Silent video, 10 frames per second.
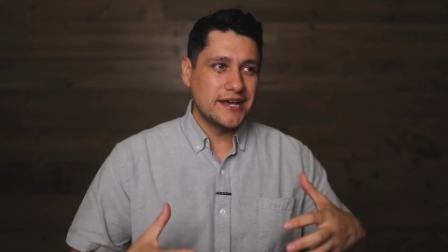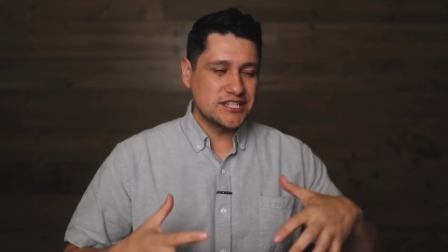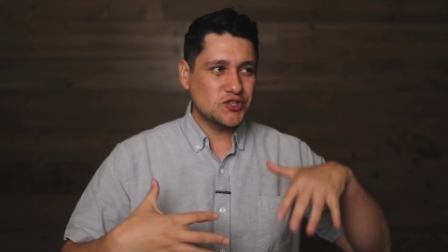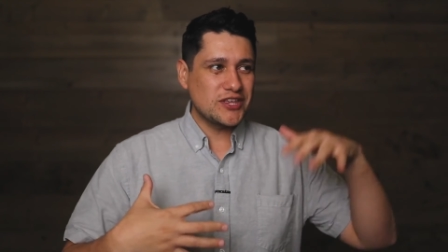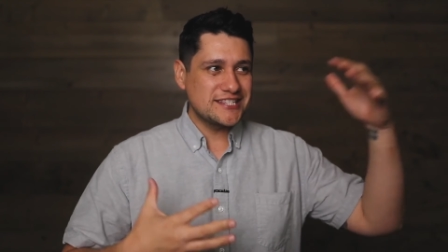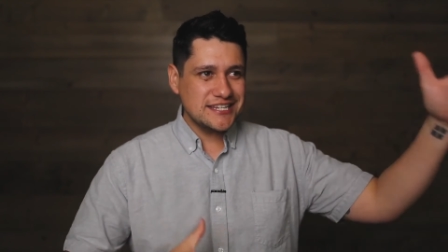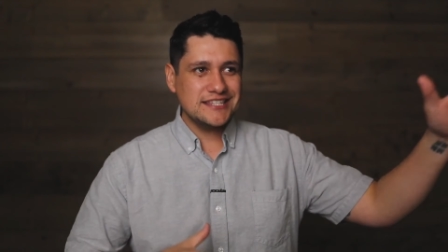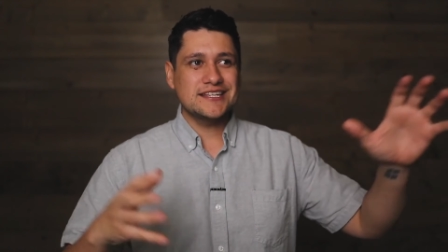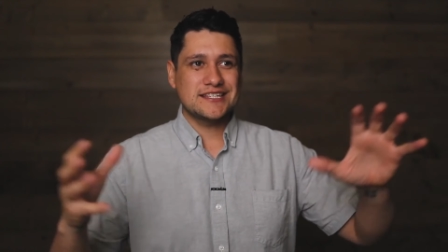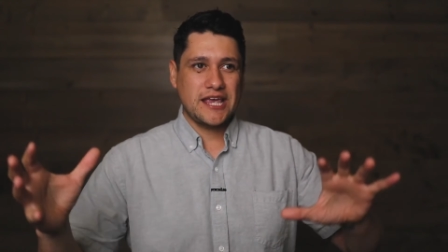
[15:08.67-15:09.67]
And so they
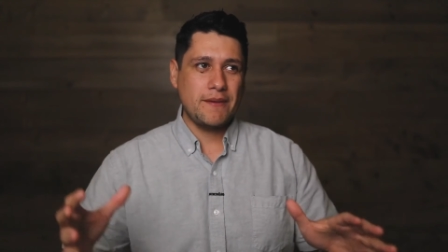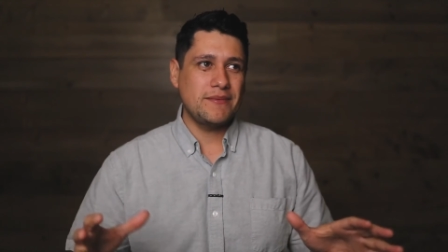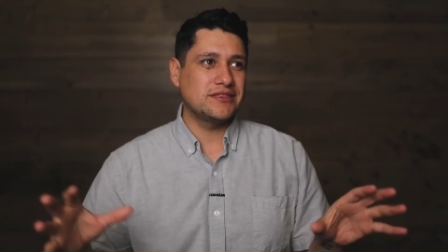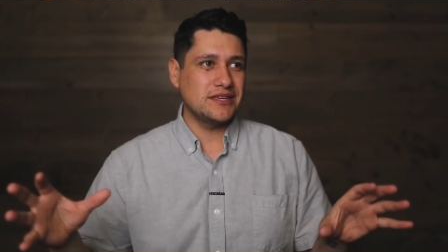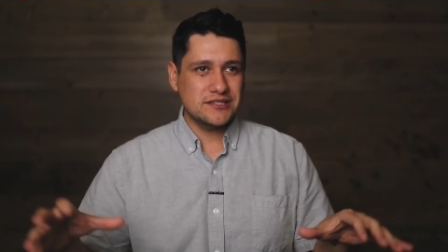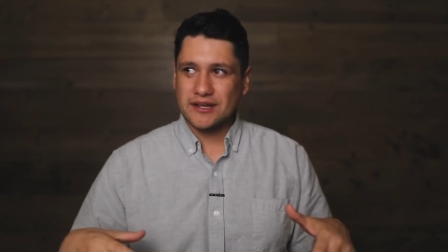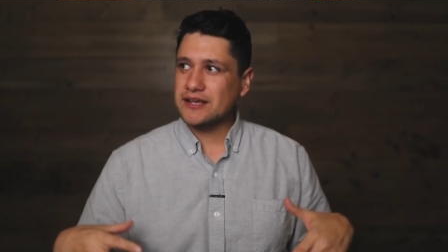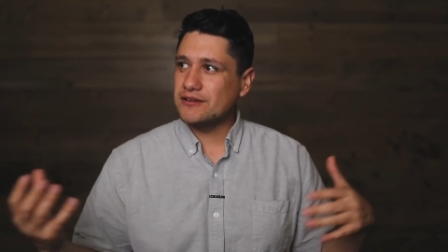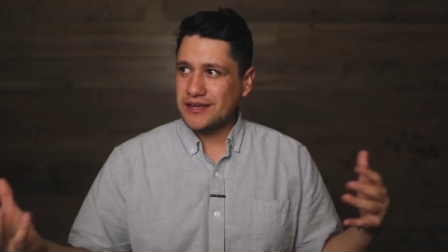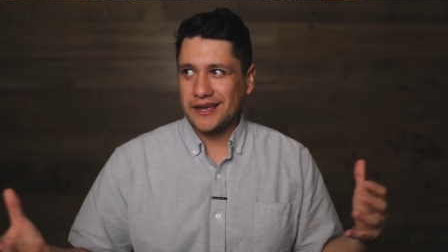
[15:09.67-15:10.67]
sing this hymn and things are
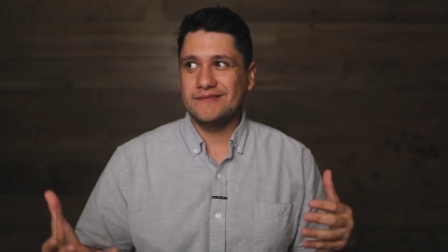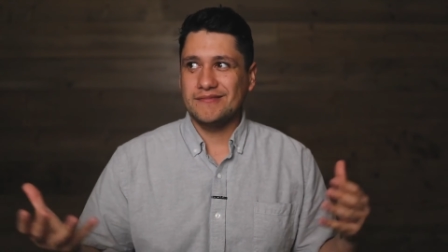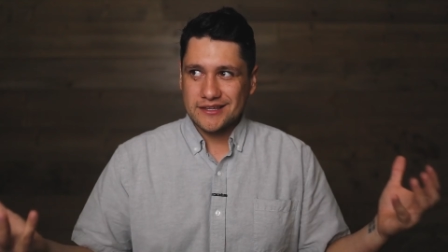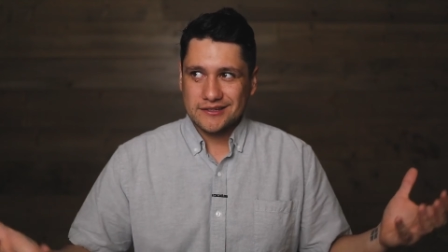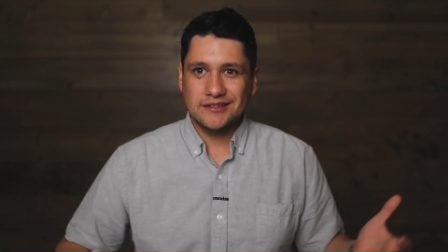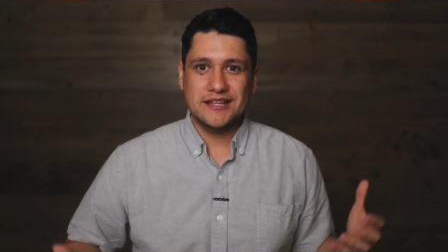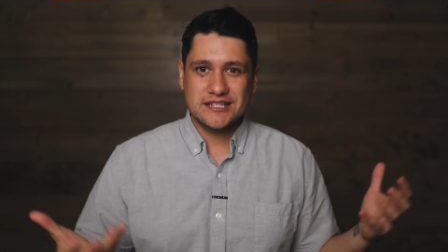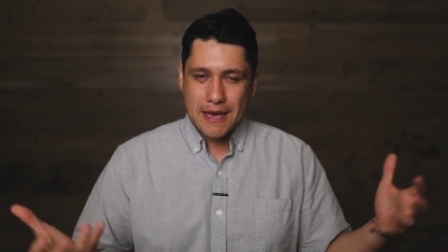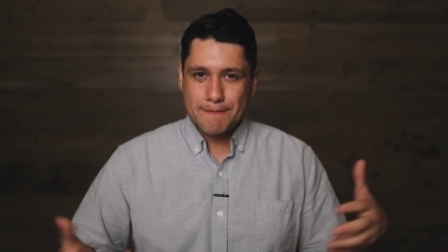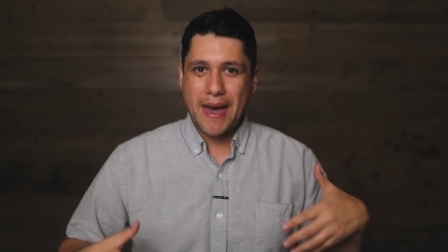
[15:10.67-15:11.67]
like, okay,
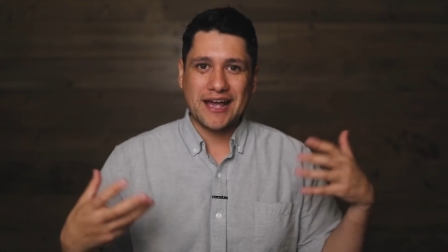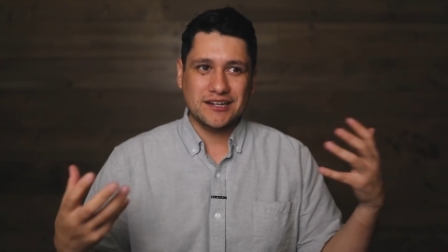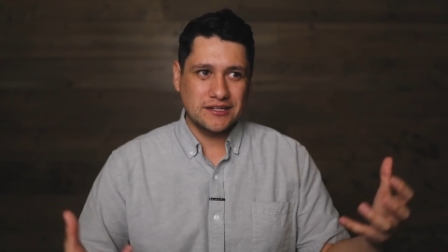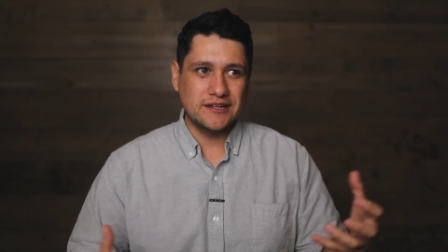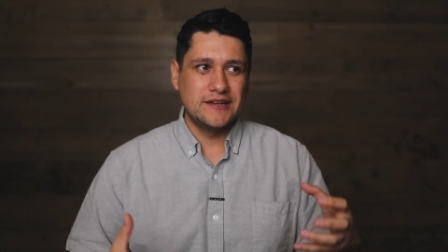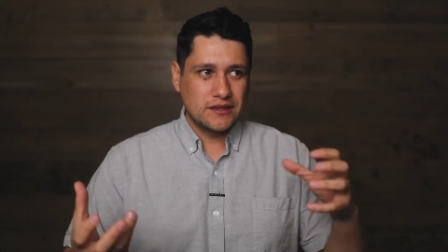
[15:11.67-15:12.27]
let's get back into